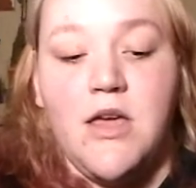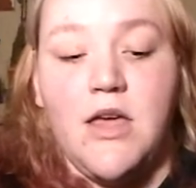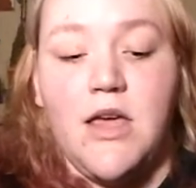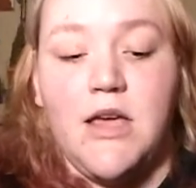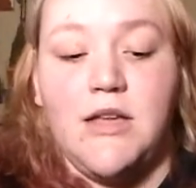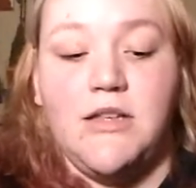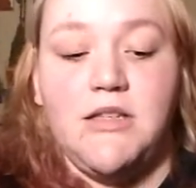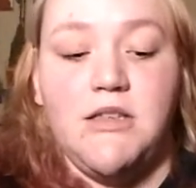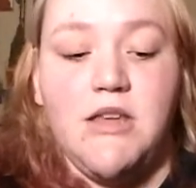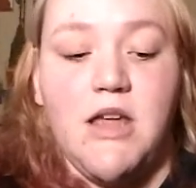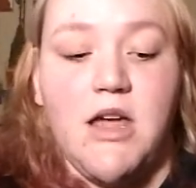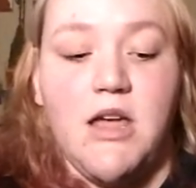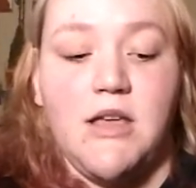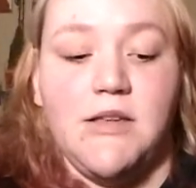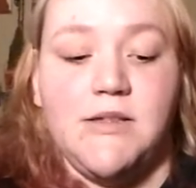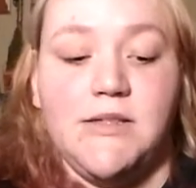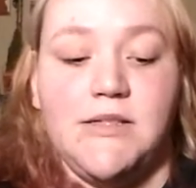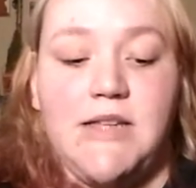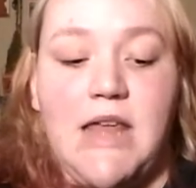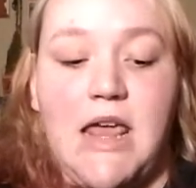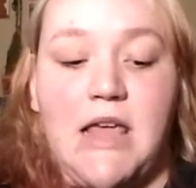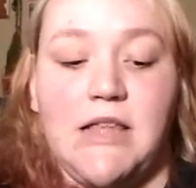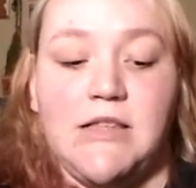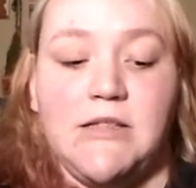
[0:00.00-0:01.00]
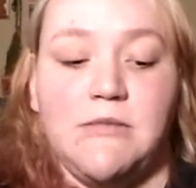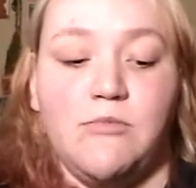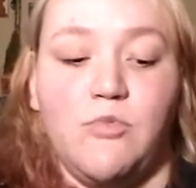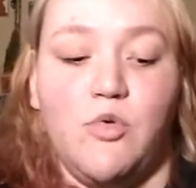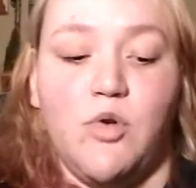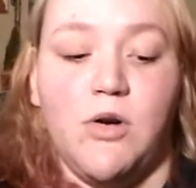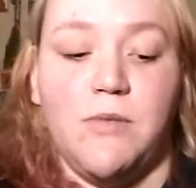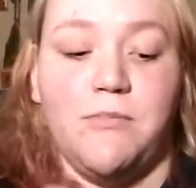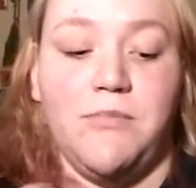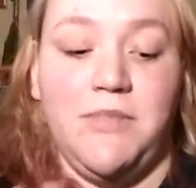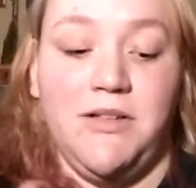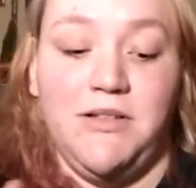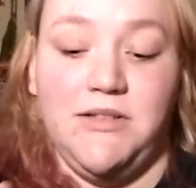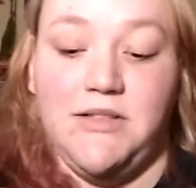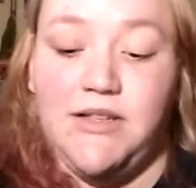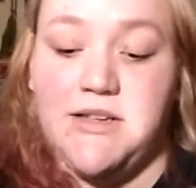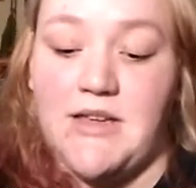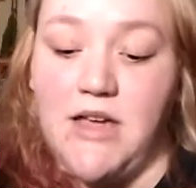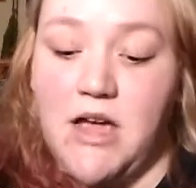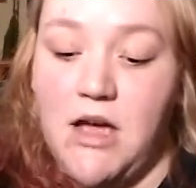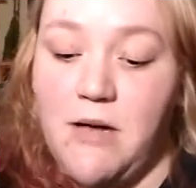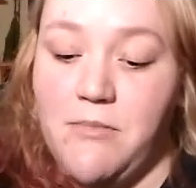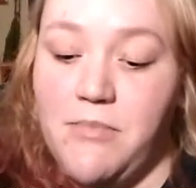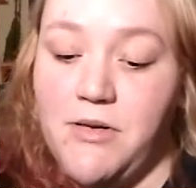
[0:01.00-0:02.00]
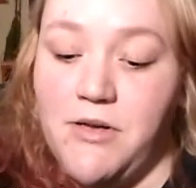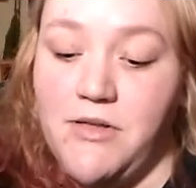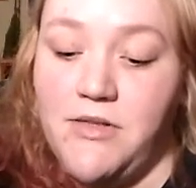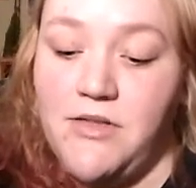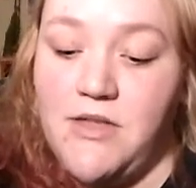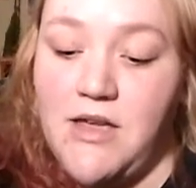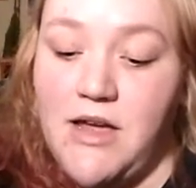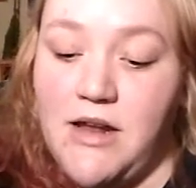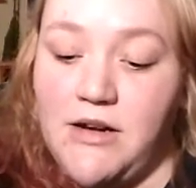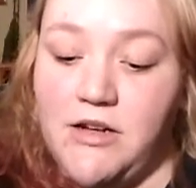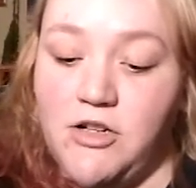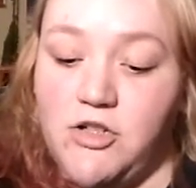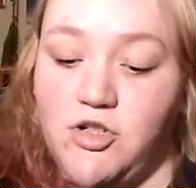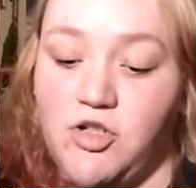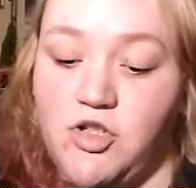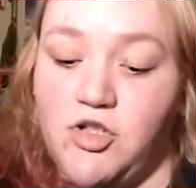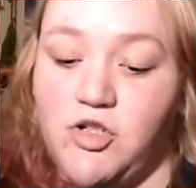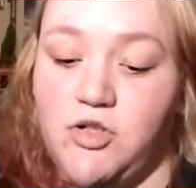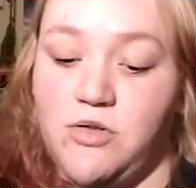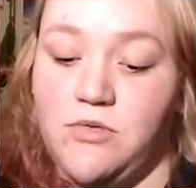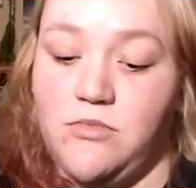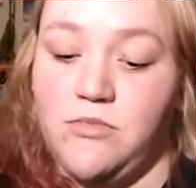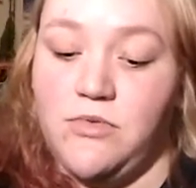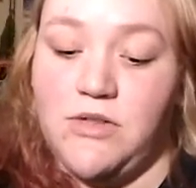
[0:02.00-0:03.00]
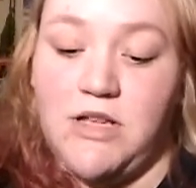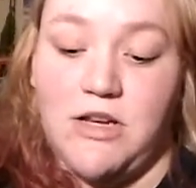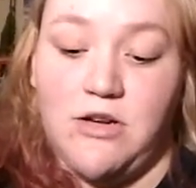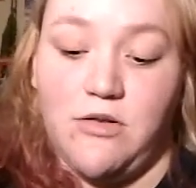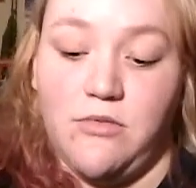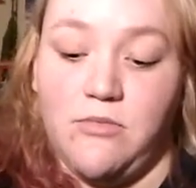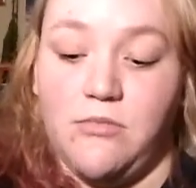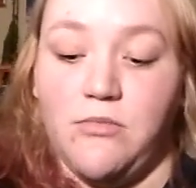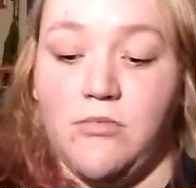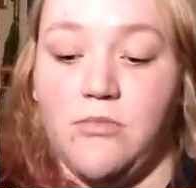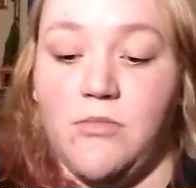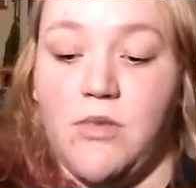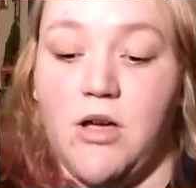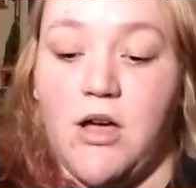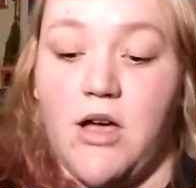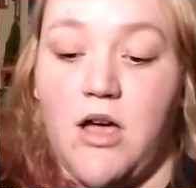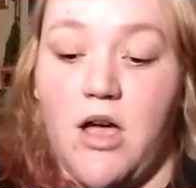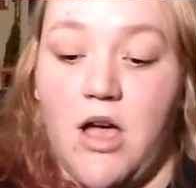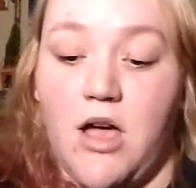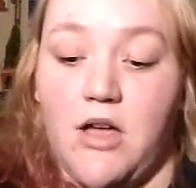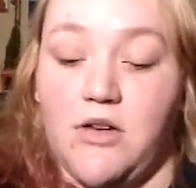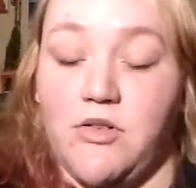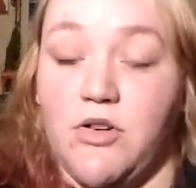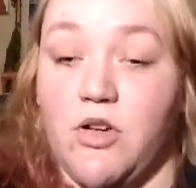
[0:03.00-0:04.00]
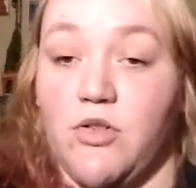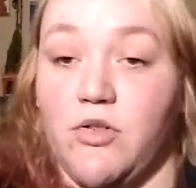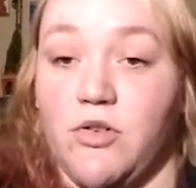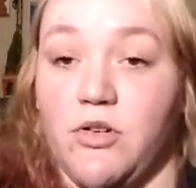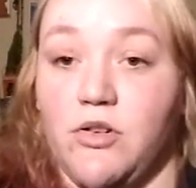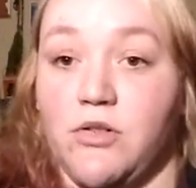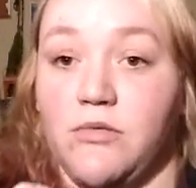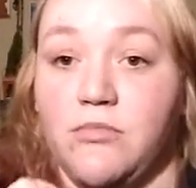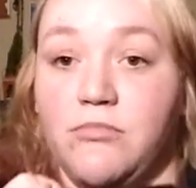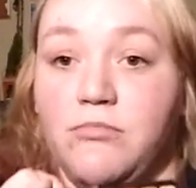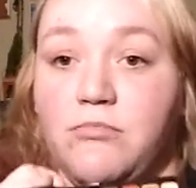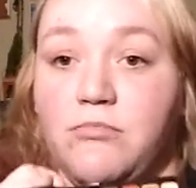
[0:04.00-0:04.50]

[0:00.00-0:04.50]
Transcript: It does take some more building up than another